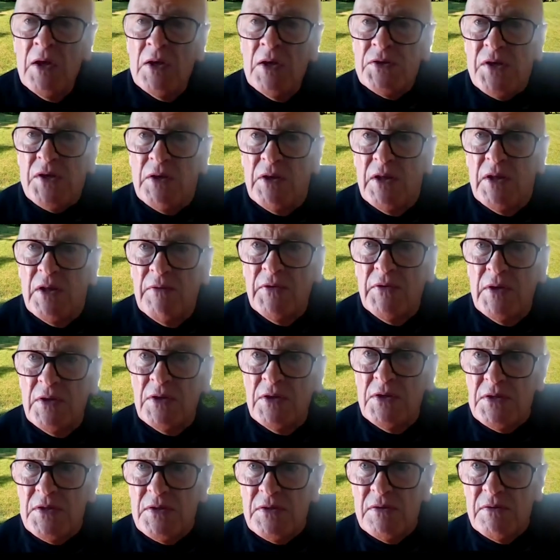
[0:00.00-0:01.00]
So the
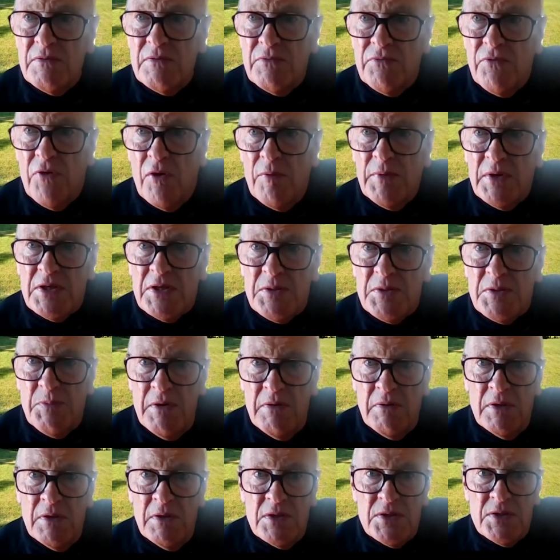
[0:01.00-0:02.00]
evidence from
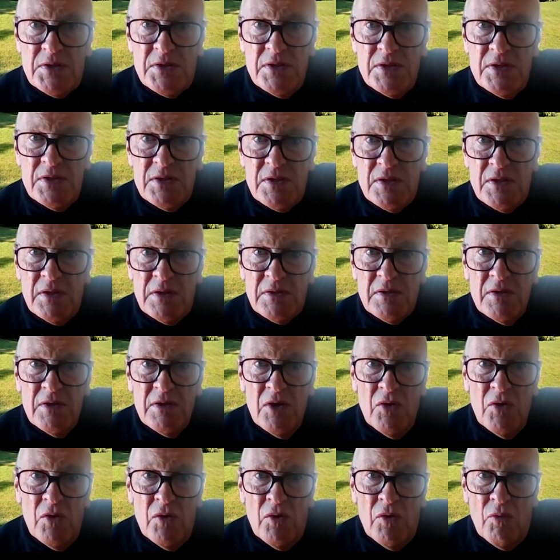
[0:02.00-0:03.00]
experience is that
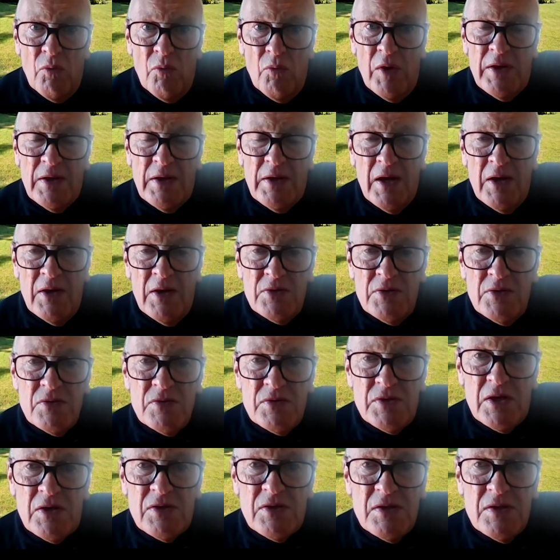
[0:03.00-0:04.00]
when
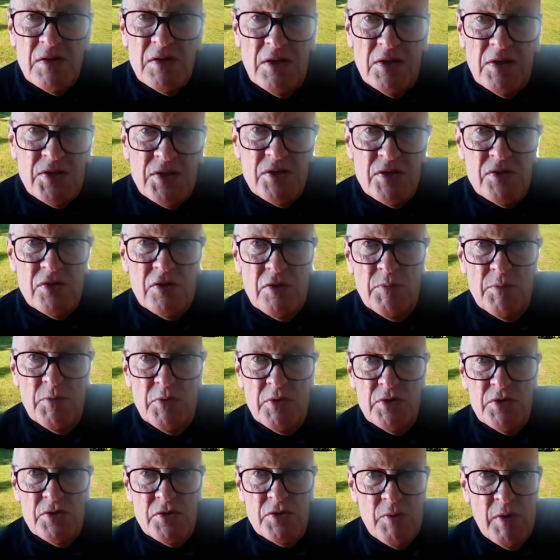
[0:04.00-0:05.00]
councils actually listen to
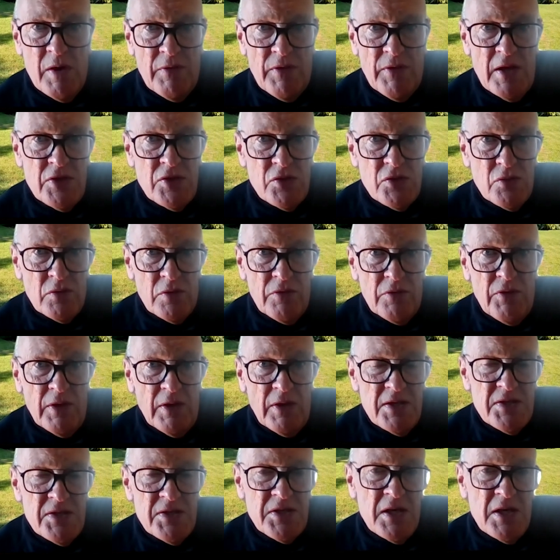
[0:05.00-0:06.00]
communities around that sort of thing,
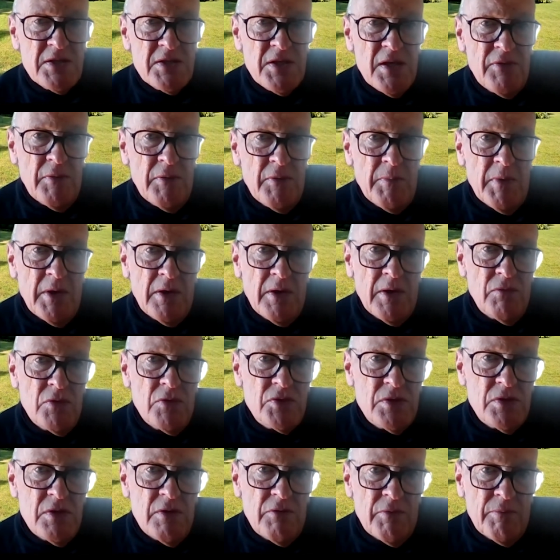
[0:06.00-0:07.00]
they start saving money
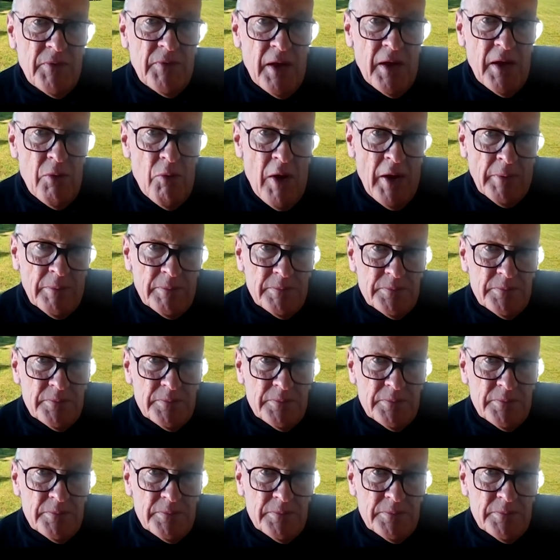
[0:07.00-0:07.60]
virtually from day one.